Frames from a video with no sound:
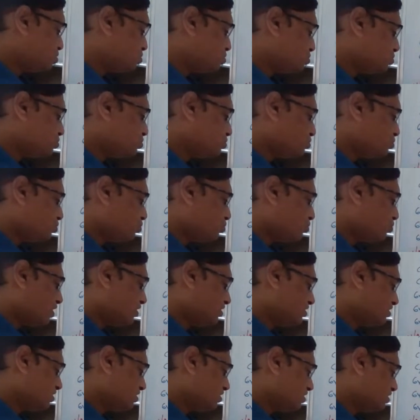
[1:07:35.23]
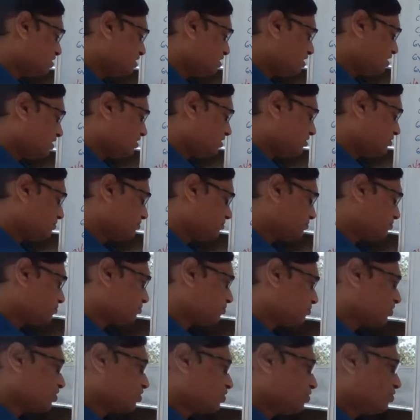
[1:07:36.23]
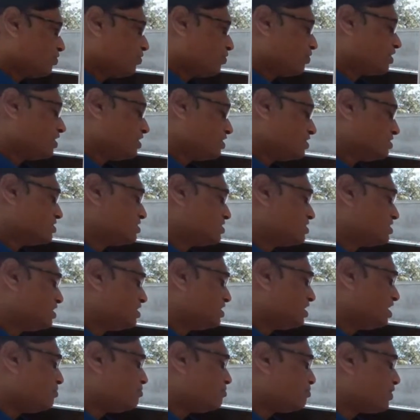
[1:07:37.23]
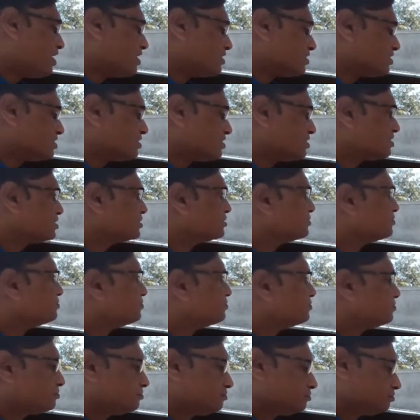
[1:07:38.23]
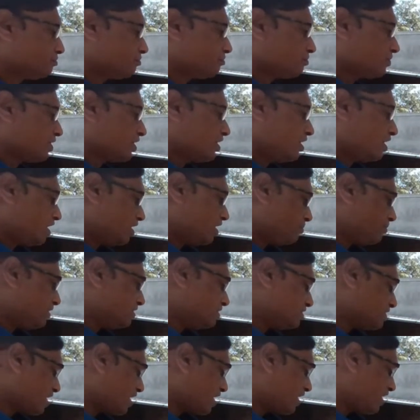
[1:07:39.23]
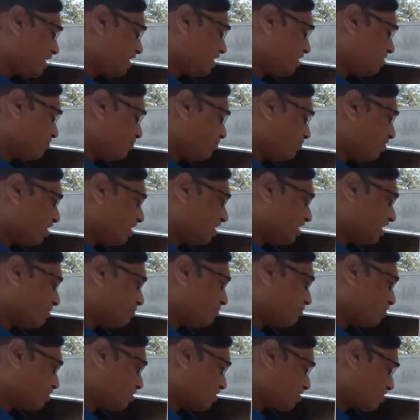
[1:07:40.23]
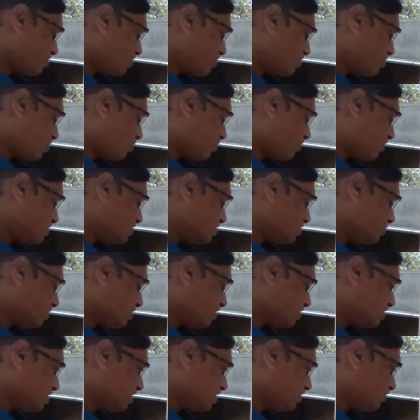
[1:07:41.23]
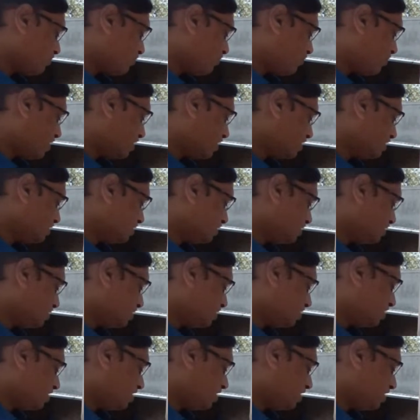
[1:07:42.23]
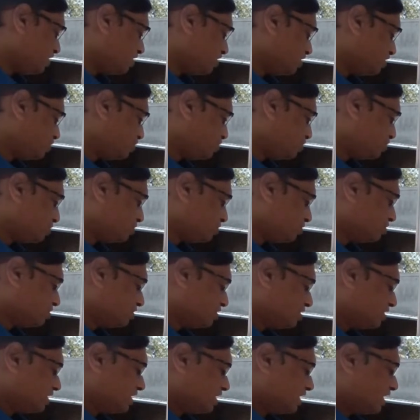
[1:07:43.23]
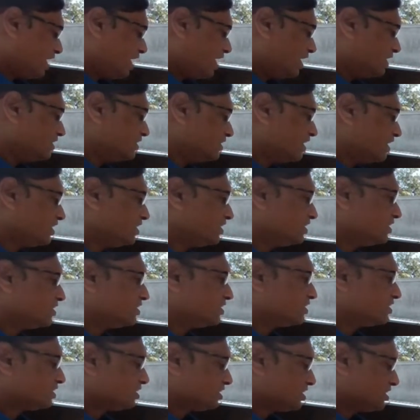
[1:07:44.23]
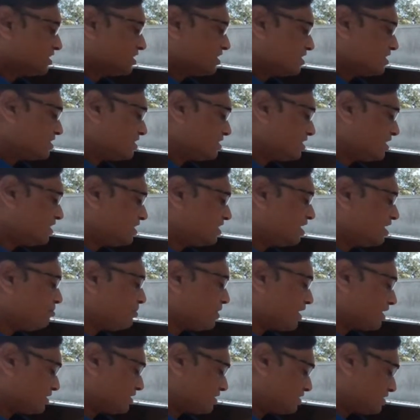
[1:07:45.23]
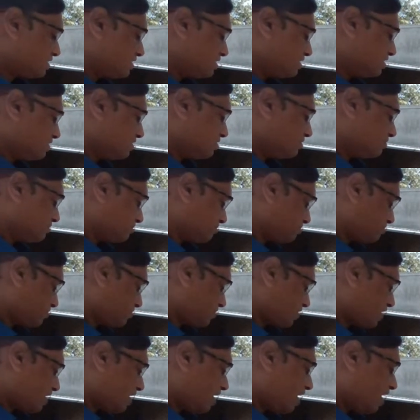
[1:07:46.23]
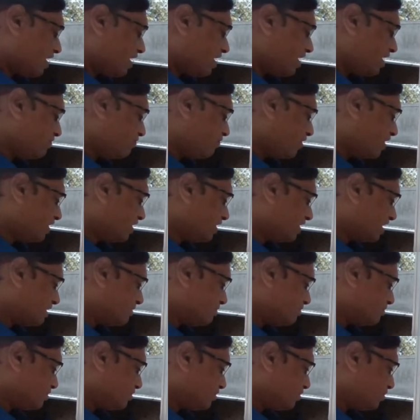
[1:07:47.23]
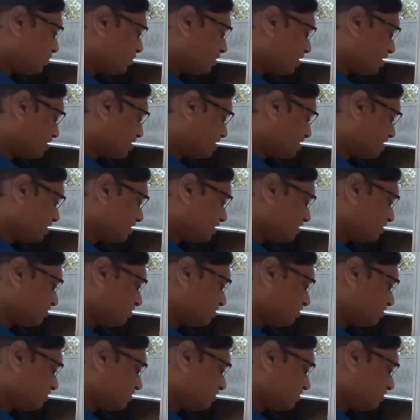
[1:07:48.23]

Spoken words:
2, 1, 3. Okay, C3 plus. It means again one time clockwise rotation. 1, 3, 2. And then C3 plus. Again one time rotation.